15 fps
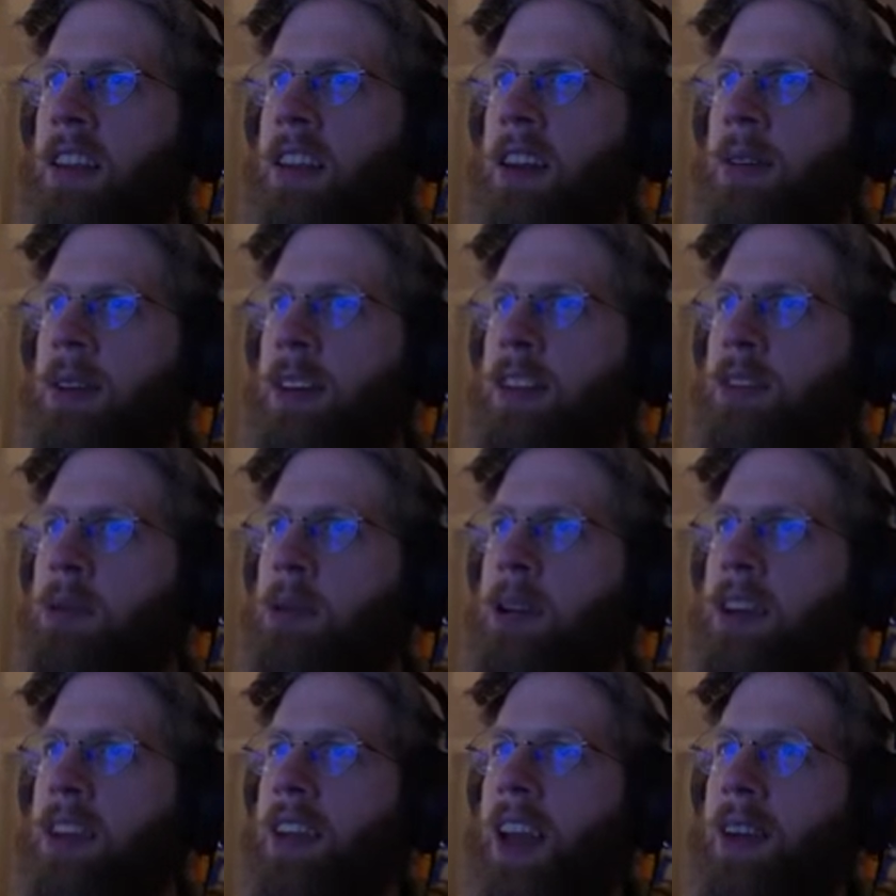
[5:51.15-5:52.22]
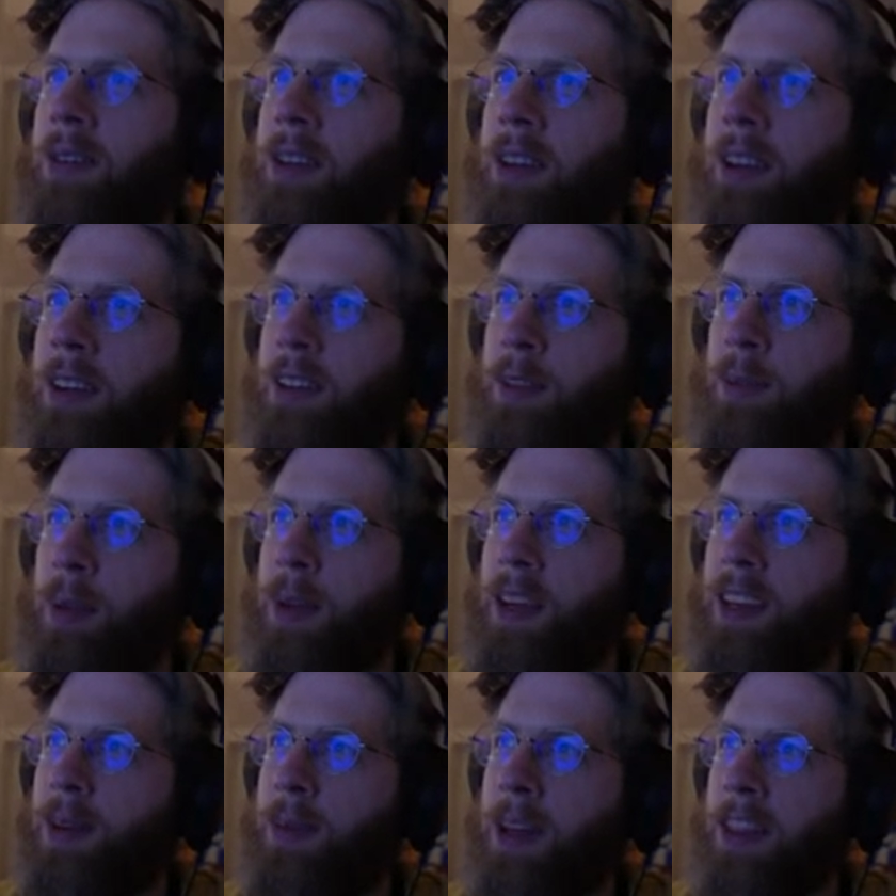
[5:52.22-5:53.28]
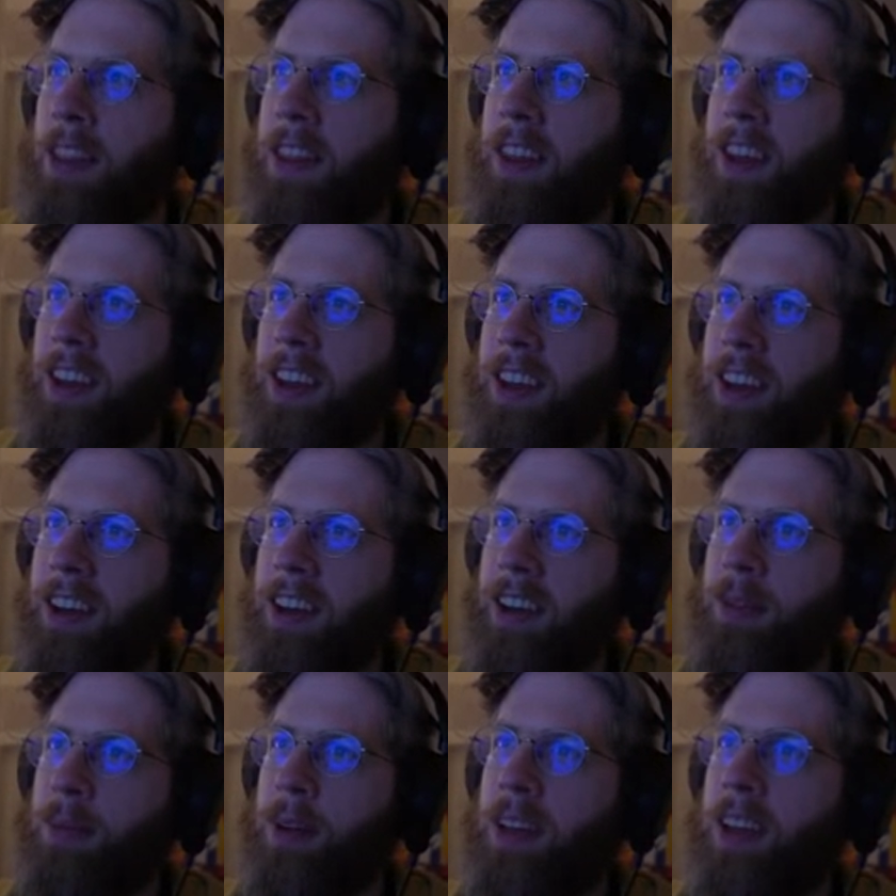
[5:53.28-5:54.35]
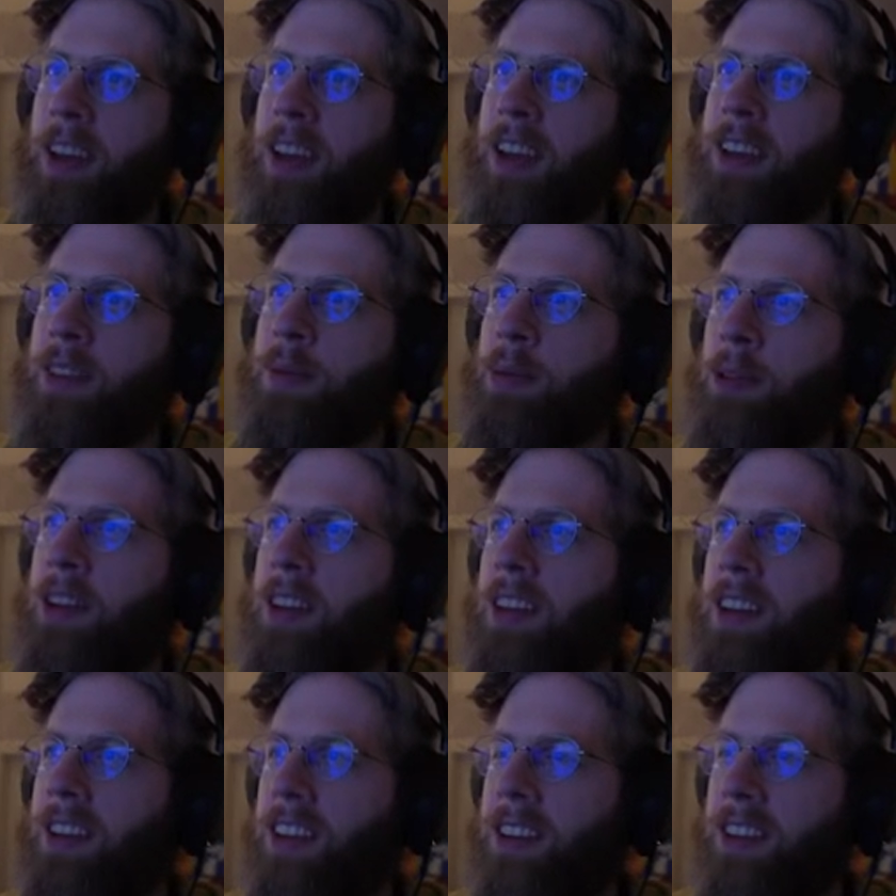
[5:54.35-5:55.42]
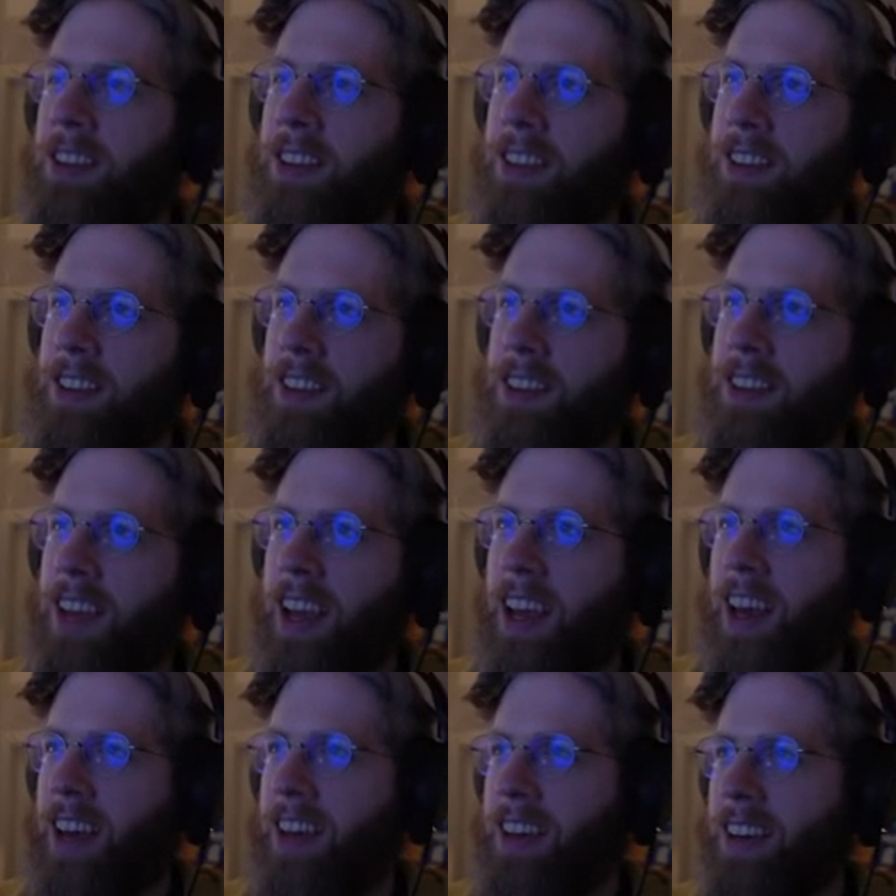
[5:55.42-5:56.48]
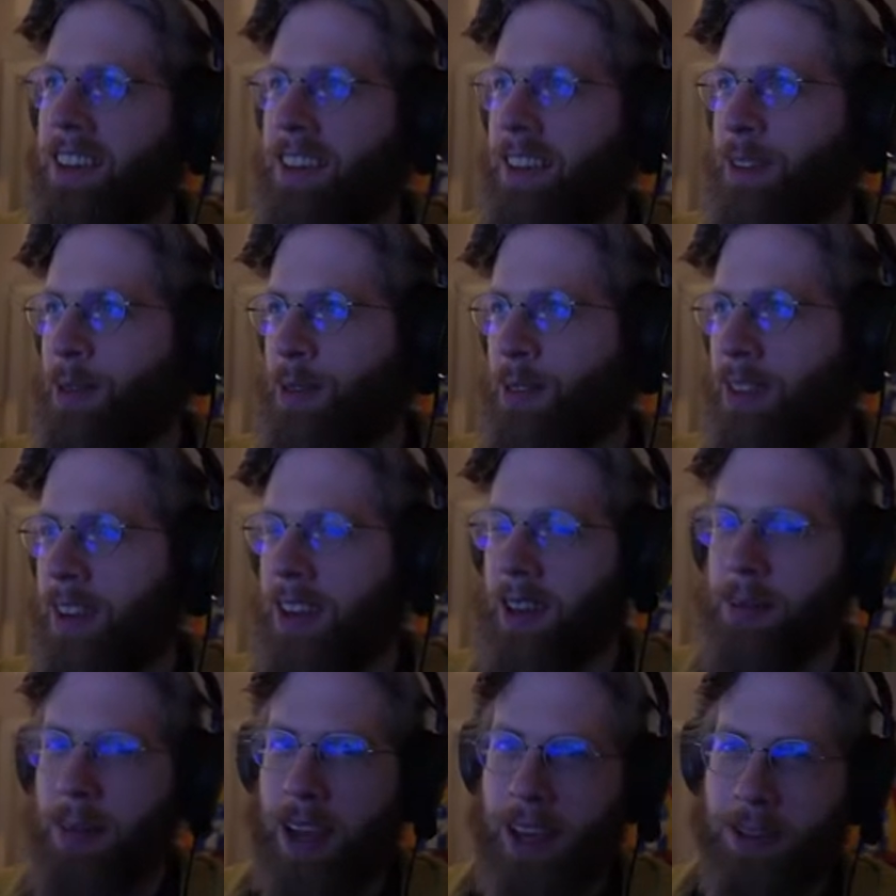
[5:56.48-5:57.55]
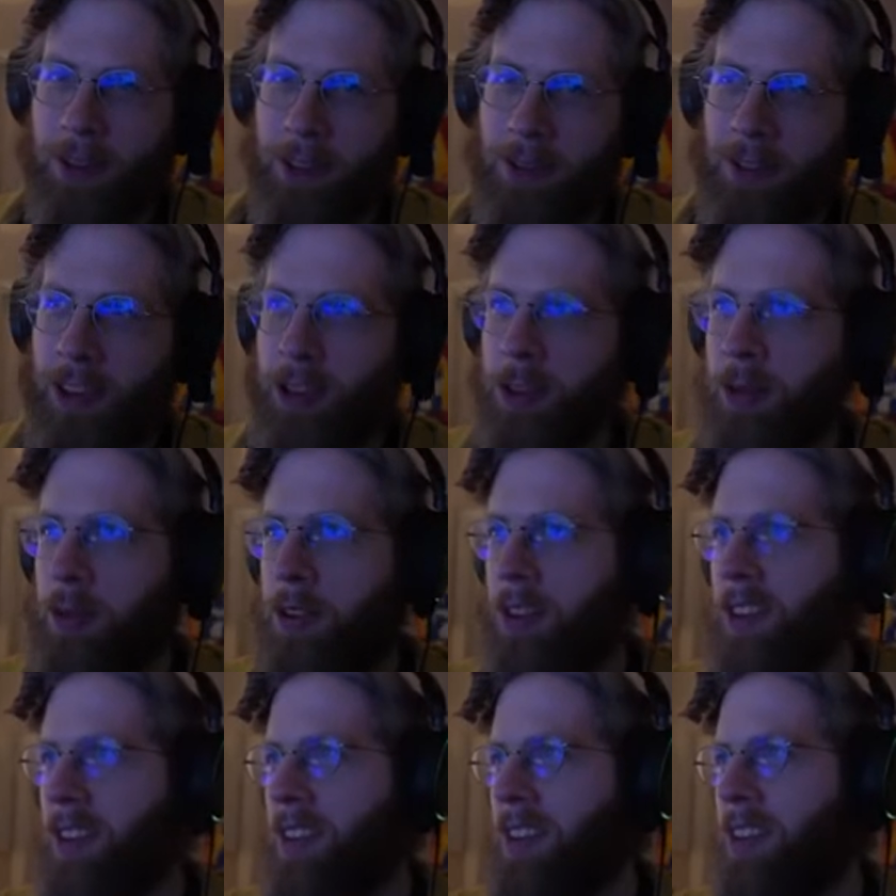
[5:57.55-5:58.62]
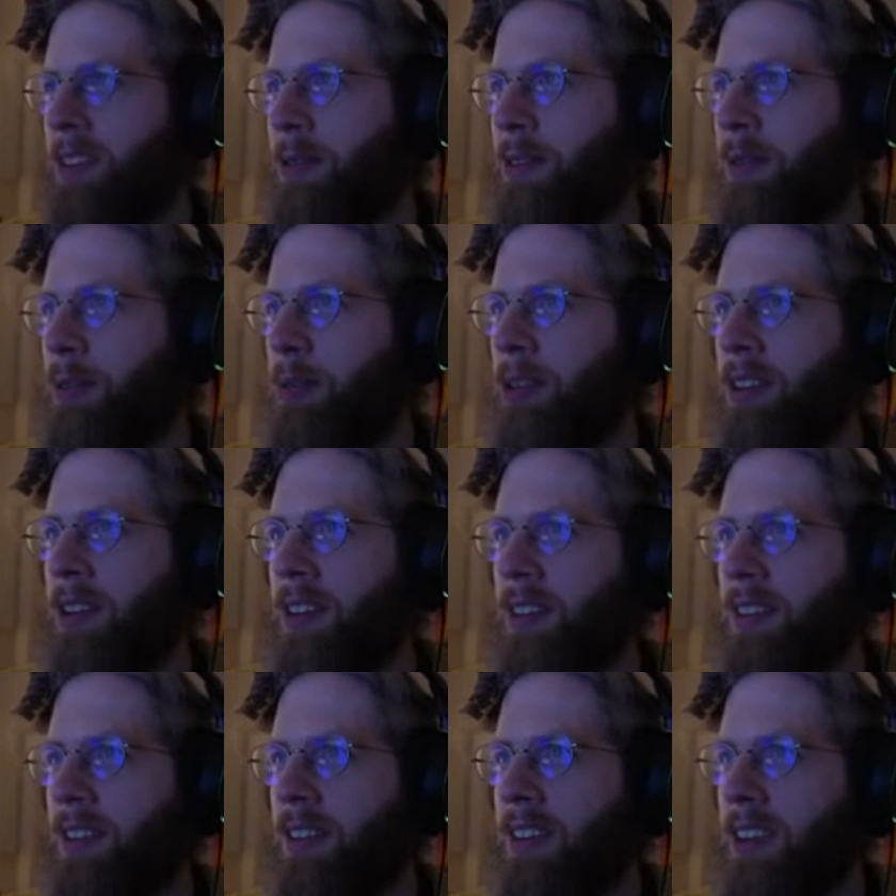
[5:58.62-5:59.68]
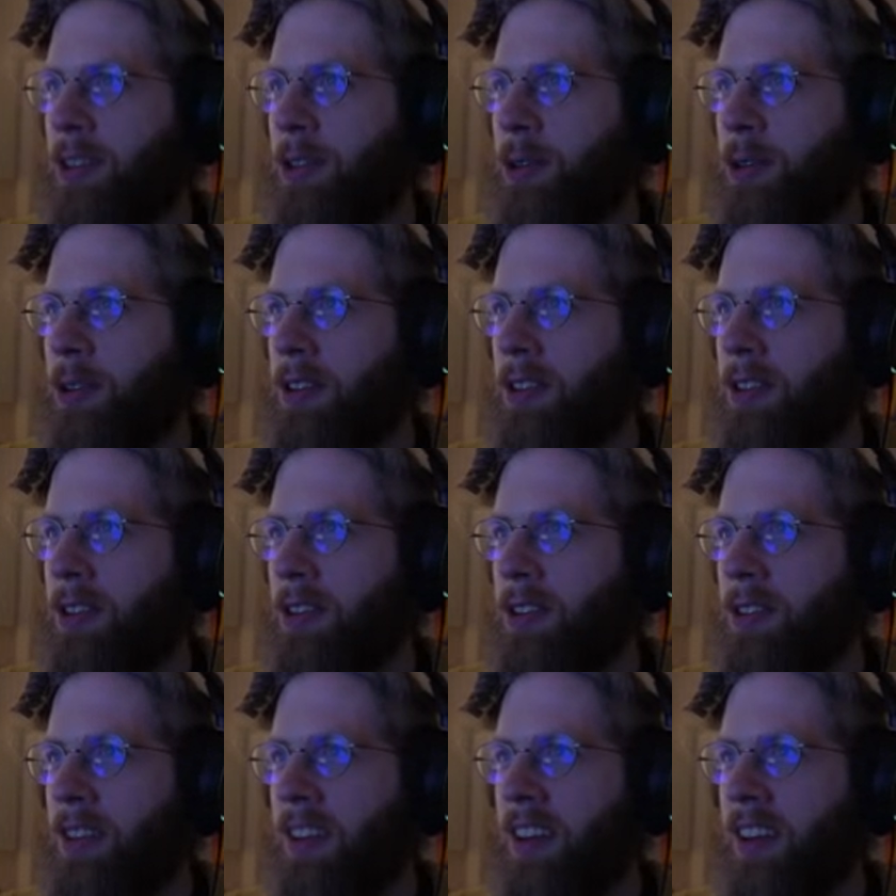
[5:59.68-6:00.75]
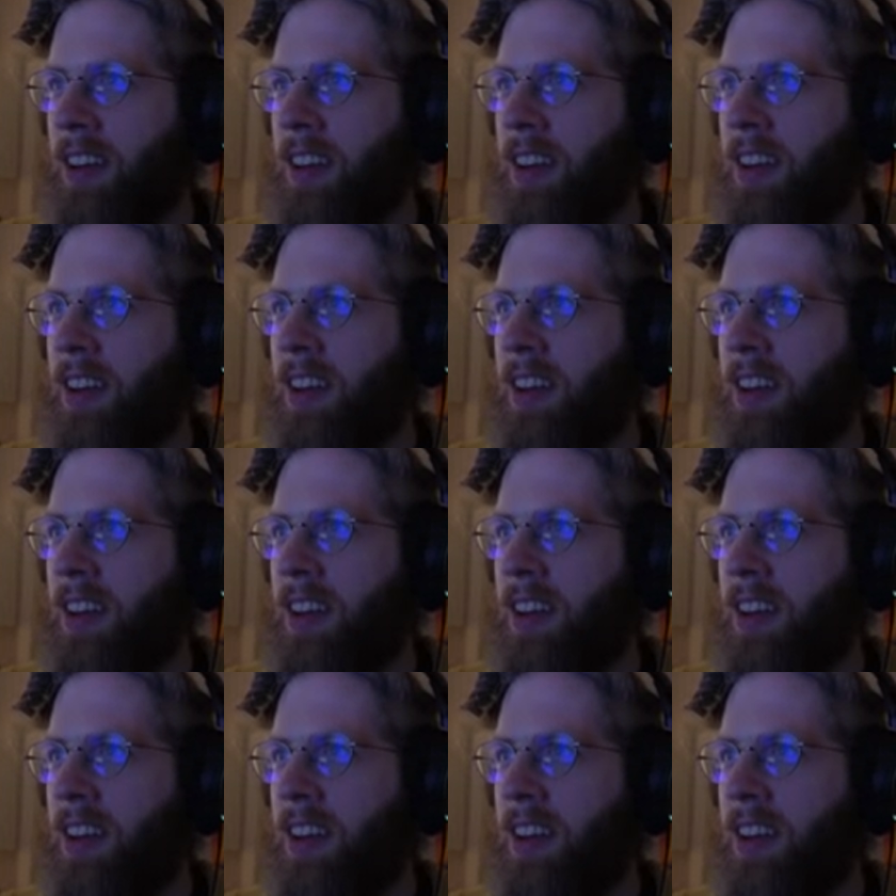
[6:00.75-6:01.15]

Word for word: I mean, it's pretty. Avatar is being a bit thick here, but like it's pretty clear that yeah, this was like a magic ritual, and it was pretty consensual the whole thing.